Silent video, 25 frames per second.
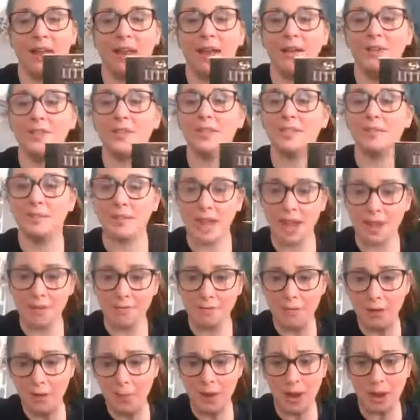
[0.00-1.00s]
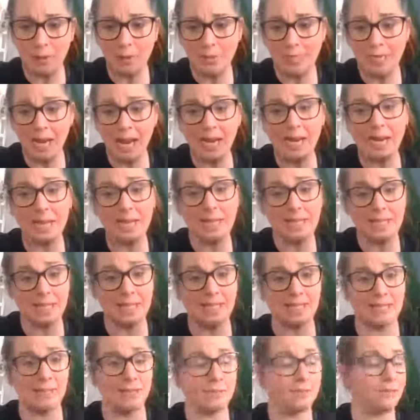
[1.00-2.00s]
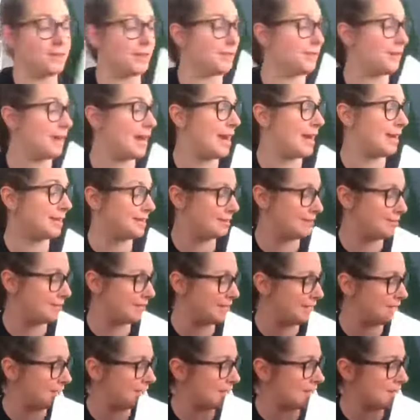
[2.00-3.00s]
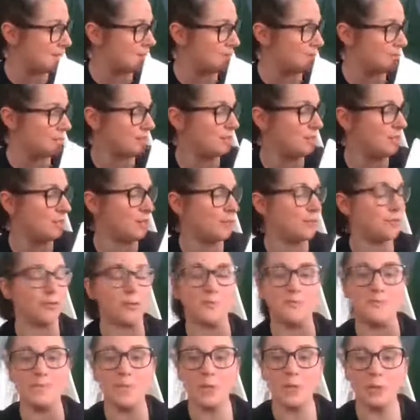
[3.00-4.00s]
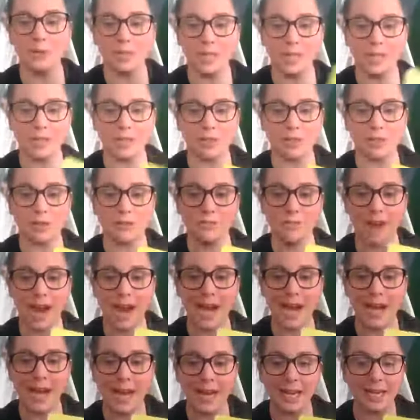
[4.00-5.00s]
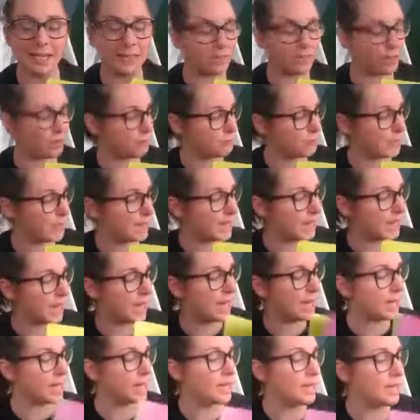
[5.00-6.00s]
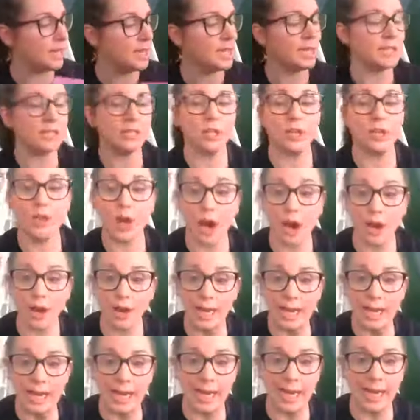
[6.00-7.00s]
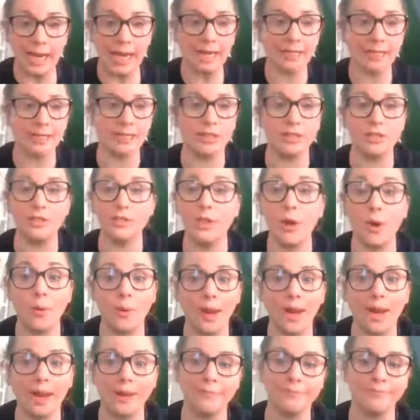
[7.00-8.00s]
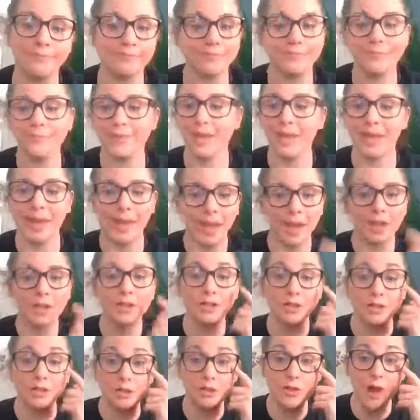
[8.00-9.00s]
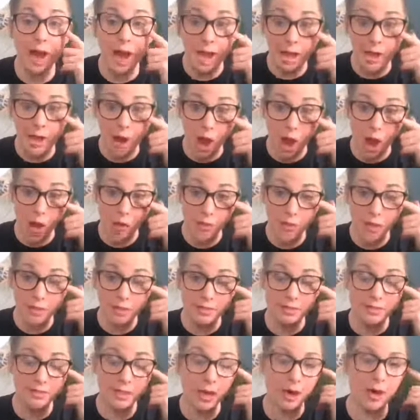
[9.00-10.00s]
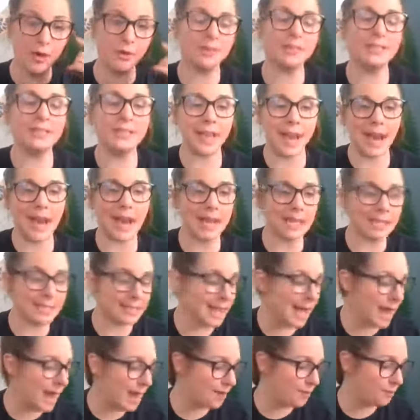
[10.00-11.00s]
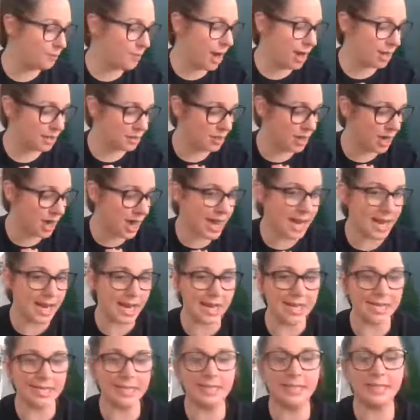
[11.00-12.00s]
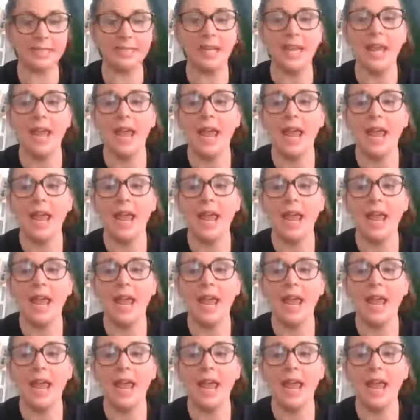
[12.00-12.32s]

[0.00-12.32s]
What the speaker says: just gave you about 10 ideas of different activities that you can do, from music to writing to reading to gardening to sewing. You can try it all. So stay inside, wash your hands,